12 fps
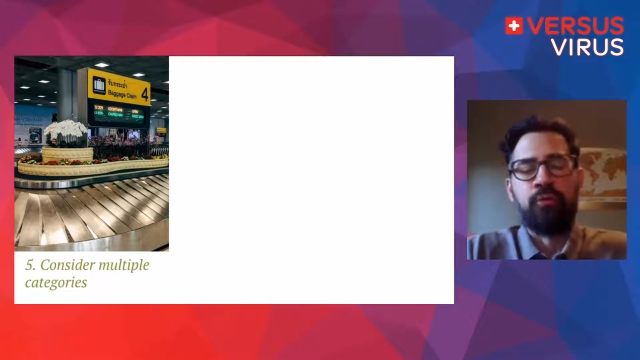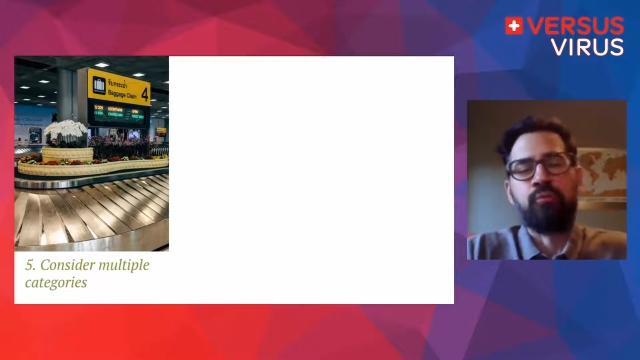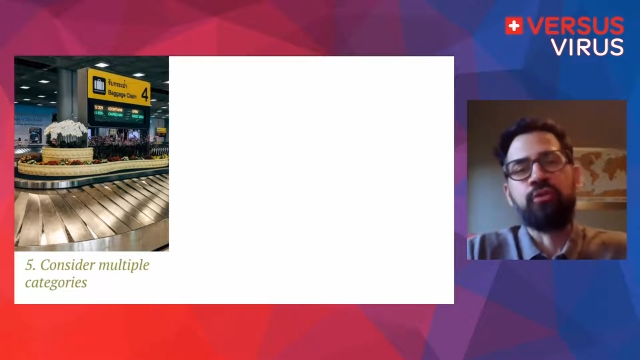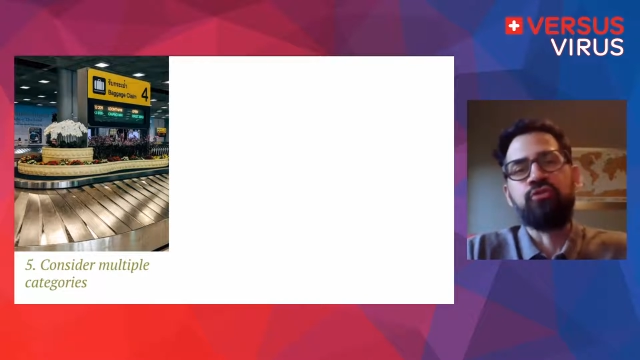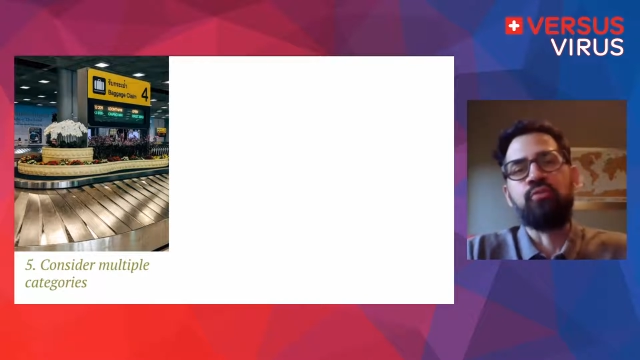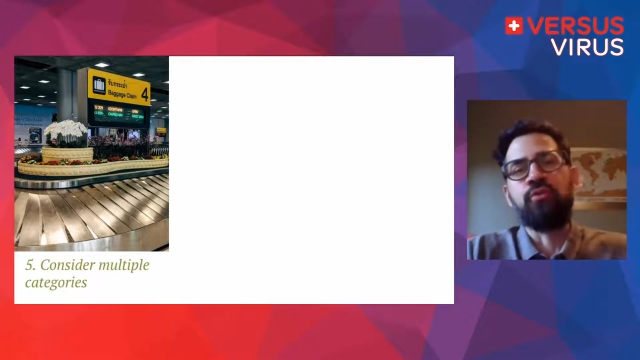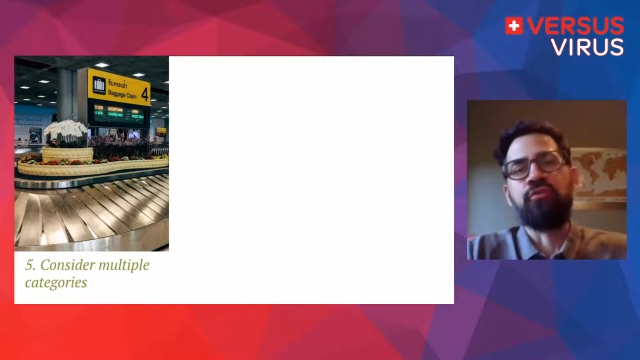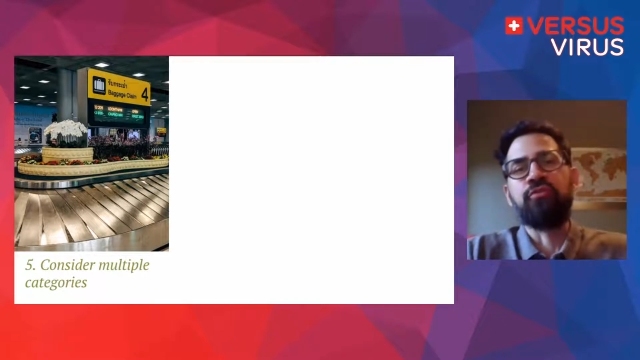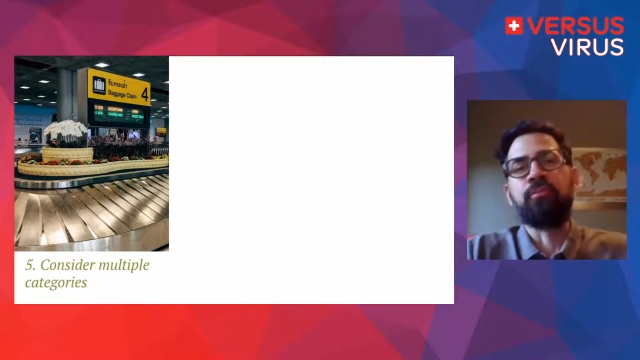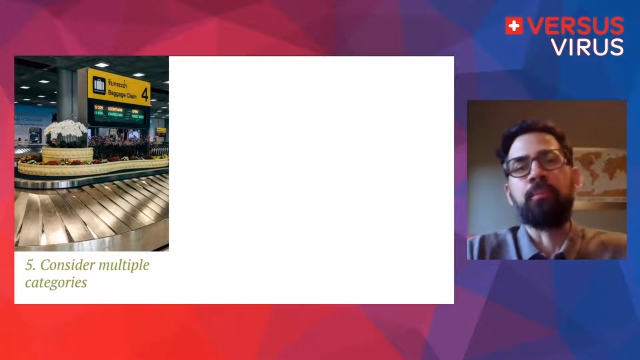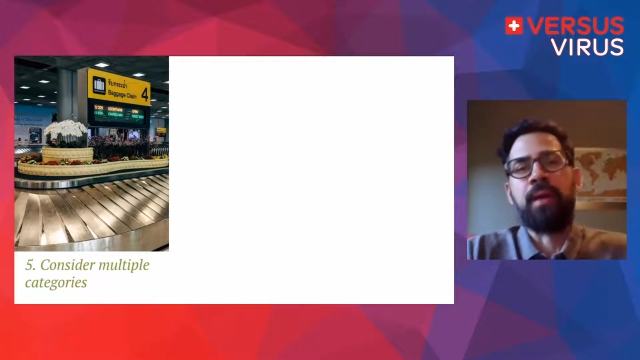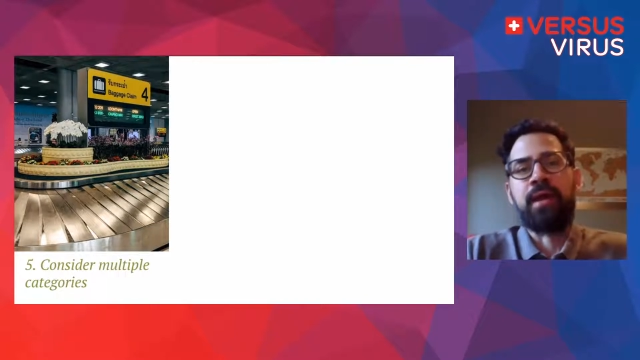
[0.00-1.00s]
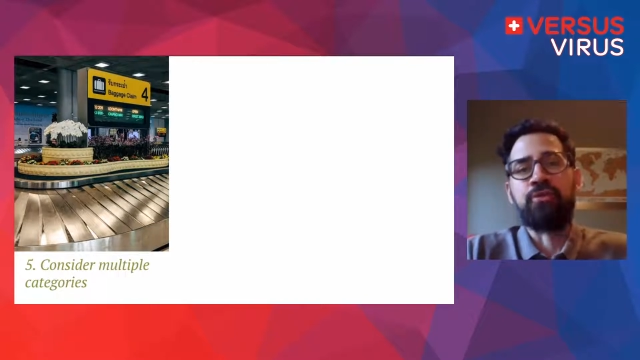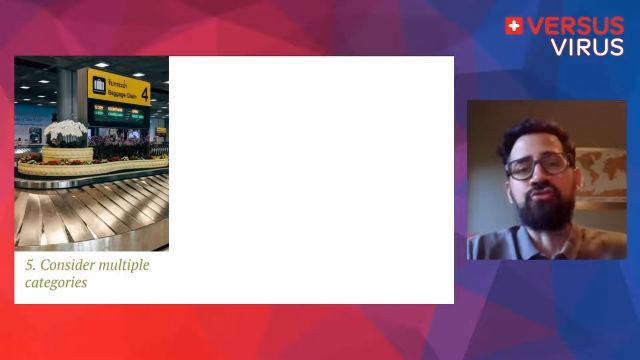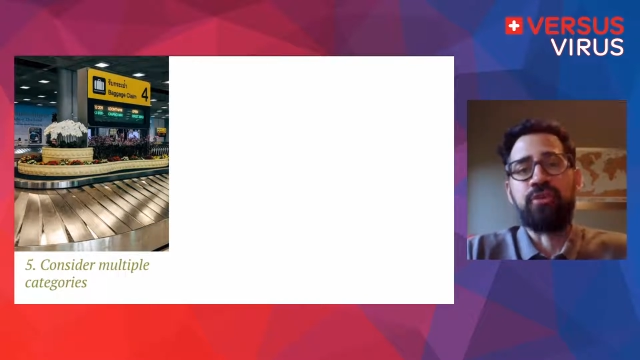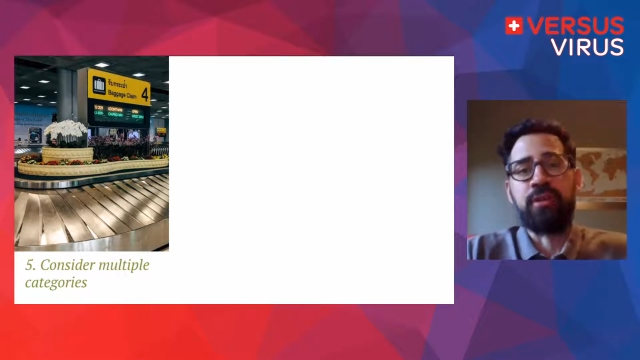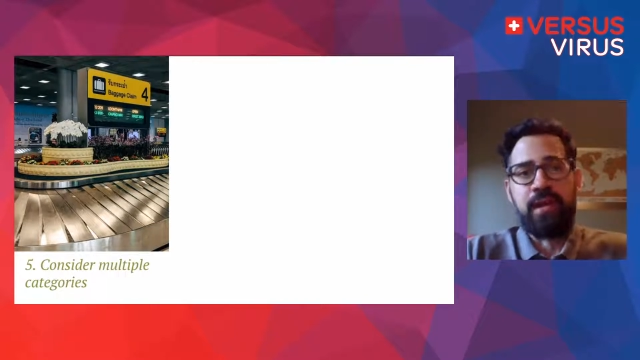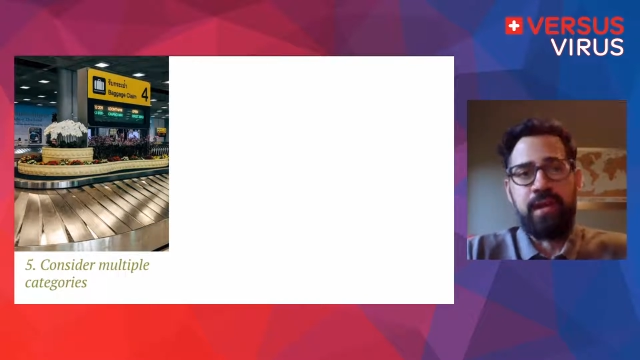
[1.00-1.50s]
which was
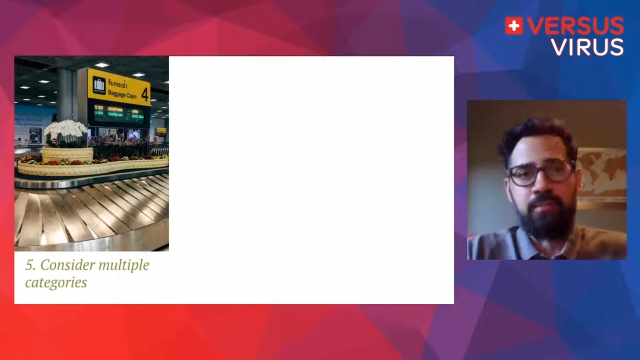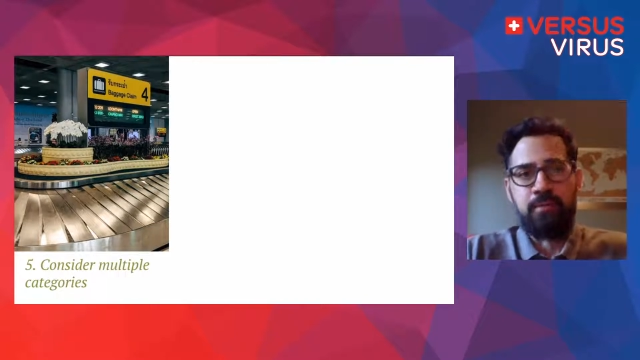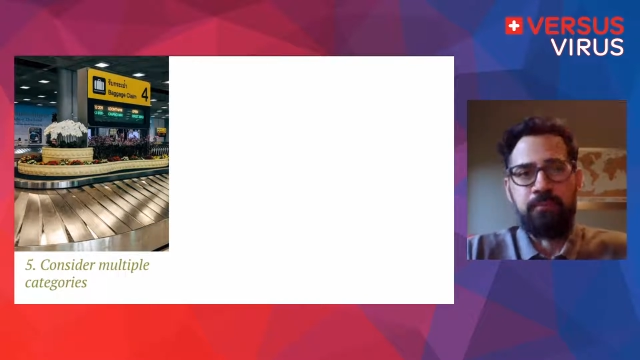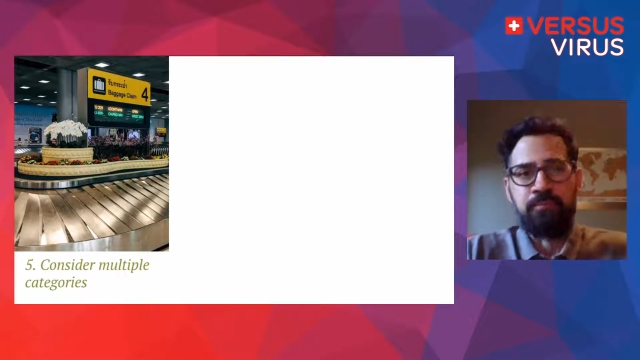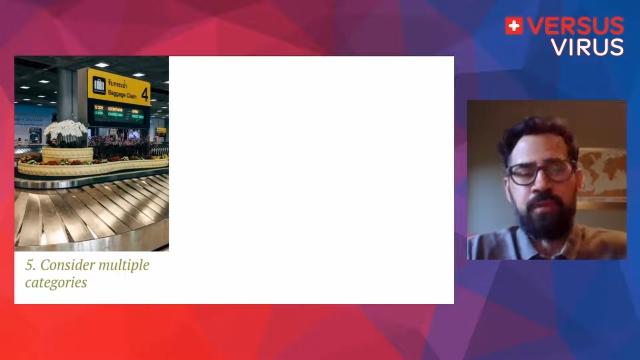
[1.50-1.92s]
baggage claim,